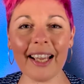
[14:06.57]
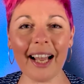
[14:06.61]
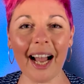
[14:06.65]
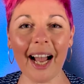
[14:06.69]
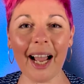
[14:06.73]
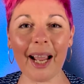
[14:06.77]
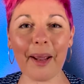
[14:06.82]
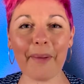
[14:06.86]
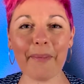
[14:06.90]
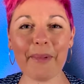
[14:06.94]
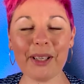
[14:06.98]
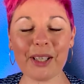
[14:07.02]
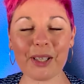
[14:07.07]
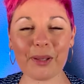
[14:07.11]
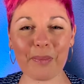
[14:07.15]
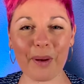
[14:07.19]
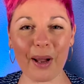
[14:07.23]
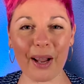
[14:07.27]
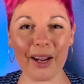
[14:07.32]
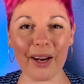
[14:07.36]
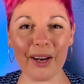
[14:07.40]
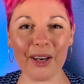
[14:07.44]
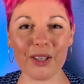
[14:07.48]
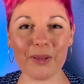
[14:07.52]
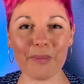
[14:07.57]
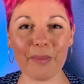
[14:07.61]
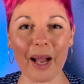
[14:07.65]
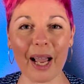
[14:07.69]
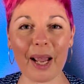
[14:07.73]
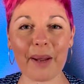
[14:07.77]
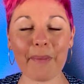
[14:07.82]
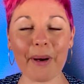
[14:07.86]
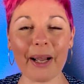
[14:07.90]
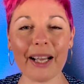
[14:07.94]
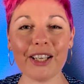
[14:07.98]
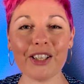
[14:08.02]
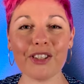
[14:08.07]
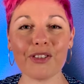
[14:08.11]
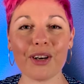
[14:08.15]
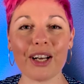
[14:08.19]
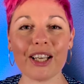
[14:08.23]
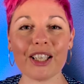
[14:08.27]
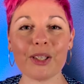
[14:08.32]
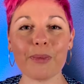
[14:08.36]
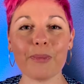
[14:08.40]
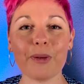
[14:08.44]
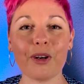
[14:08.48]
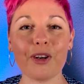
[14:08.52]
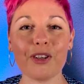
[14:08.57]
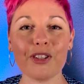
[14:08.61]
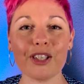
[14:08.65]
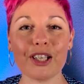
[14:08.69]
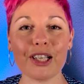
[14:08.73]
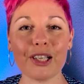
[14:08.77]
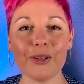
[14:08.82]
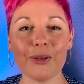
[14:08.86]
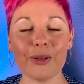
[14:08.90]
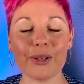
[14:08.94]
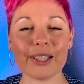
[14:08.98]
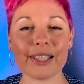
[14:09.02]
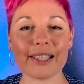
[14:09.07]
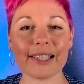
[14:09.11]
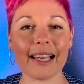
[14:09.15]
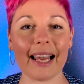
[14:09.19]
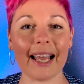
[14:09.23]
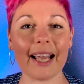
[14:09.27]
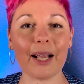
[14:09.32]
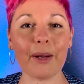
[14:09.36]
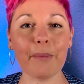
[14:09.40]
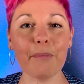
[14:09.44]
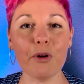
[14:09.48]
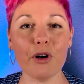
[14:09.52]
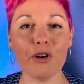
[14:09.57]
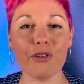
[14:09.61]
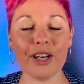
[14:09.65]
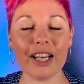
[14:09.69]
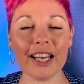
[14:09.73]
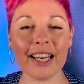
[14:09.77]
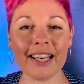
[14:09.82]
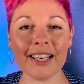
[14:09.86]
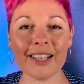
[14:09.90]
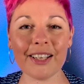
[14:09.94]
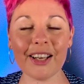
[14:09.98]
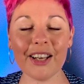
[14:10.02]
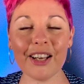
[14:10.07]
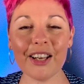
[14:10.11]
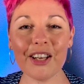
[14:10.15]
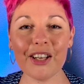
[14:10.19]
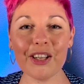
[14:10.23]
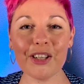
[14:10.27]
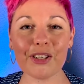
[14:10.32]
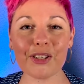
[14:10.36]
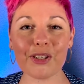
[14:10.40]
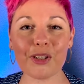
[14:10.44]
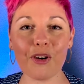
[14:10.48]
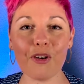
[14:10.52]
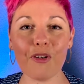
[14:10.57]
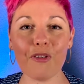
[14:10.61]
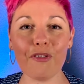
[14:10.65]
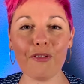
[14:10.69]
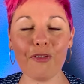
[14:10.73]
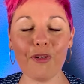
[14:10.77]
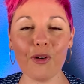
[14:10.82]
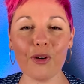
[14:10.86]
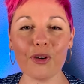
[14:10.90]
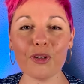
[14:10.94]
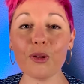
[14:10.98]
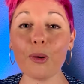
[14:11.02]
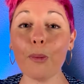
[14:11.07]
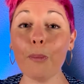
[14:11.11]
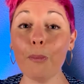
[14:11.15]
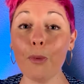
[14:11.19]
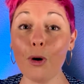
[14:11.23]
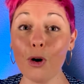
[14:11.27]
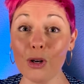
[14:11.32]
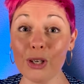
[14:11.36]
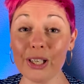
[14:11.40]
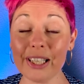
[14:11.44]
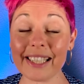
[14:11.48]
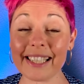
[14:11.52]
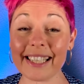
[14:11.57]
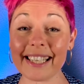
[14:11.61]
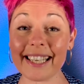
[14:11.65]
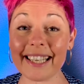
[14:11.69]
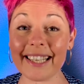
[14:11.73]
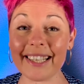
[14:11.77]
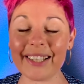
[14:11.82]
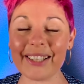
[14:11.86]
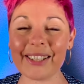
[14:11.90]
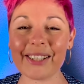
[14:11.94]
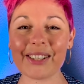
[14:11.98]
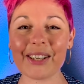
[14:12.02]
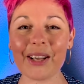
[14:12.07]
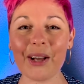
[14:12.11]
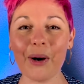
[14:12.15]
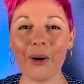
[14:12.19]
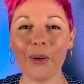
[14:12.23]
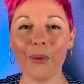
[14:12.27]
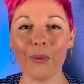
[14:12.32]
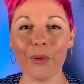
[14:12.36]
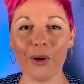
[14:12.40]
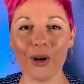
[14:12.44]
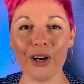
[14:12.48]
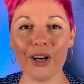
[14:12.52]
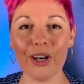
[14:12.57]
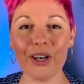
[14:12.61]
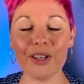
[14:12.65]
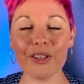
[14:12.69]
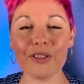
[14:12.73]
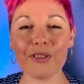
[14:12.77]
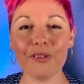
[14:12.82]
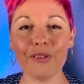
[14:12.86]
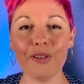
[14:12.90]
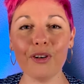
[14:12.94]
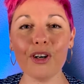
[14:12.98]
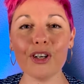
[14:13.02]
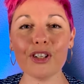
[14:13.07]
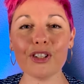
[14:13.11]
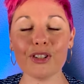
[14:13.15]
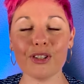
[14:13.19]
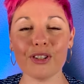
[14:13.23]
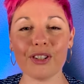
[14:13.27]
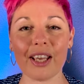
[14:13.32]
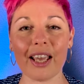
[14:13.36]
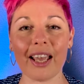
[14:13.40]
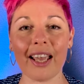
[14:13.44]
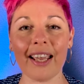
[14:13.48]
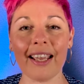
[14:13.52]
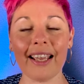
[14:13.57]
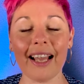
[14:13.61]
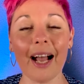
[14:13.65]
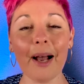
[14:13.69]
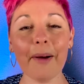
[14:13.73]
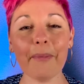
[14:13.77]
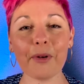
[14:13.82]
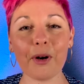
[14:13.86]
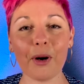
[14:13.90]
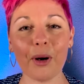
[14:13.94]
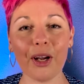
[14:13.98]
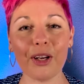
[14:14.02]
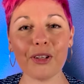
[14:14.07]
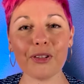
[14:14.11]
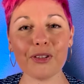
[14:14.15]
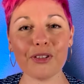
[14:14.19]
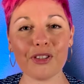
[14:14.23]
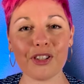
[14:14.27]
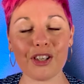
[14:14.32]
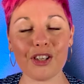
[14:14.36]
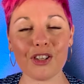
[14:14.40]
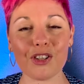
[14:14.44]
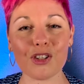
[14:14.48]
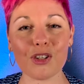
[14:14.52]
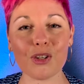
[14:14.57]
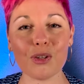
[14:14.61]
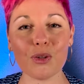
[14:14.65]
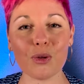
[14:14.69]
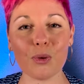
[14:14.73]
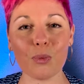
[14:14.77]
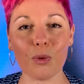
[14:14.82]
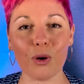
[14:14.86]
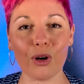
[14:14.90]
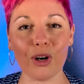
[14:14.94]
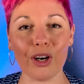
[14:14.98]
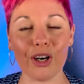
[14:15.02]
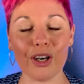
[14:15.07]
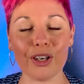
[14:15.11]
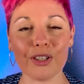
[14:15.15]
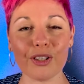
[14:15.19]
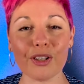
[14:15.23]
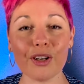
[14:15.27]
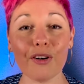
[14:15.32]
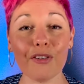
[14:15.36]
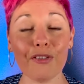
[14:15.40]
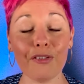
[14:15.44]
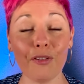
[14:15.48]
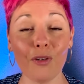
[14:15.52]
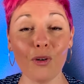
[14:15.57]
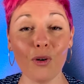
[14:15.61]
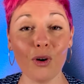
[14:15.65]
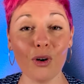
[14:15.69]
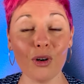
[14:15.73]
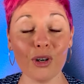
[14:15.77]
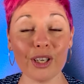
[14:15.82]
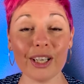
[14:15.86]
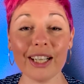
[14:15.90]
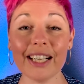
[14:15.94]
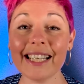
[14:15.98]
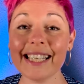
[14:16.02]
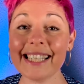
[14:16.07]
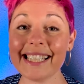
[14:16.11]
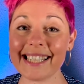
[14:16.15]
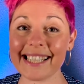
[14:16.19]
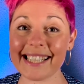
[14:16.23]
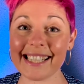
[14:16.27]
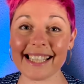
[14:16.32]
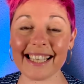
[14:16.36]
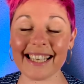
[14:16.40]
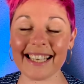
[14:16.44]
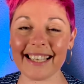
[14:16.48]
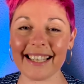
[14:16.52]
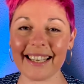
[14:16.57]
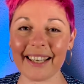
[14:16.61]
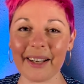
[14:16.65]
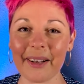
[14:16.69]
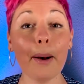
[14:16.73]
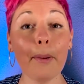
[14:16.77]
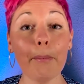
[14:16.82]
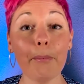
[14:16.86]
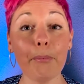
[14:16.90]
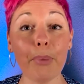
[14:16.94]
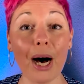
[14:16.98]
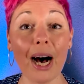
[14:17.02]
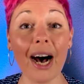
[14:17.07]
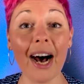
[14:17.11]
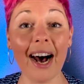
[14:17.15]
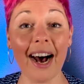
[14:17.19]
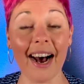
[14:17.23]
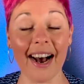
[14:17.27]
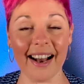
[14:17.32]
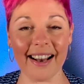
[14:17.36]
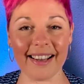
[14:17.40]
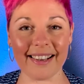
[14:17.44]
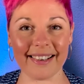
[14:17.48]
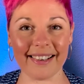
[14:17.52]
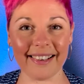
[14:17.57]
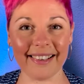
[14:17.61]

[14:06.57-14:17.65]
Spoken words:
I am inspired by my dress because it looks like marine. So for the Maltese word for today, I'm going to teach you the word for sea, bahar.